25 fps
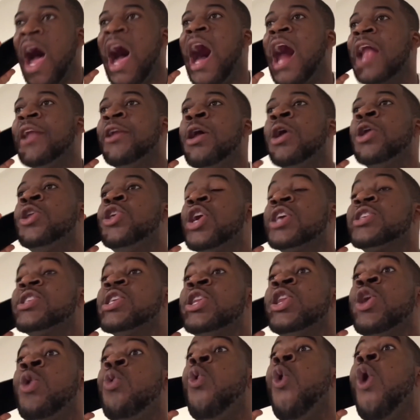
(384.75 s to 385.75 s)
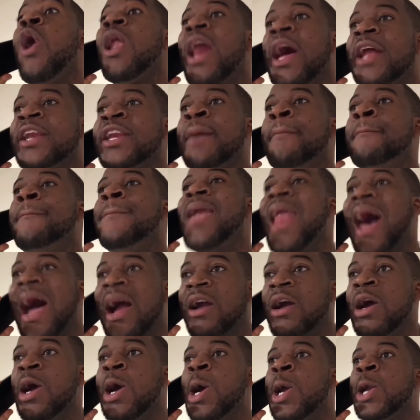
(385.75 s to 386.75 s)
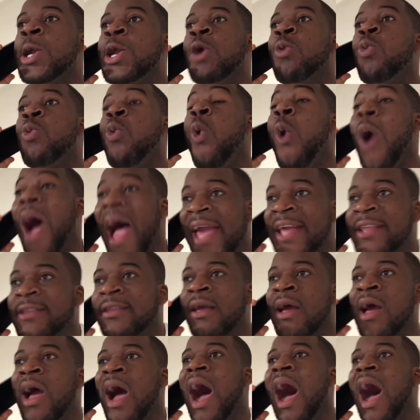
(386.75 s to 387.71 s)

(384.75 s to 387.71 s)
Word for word: And you, the one, the black, the white,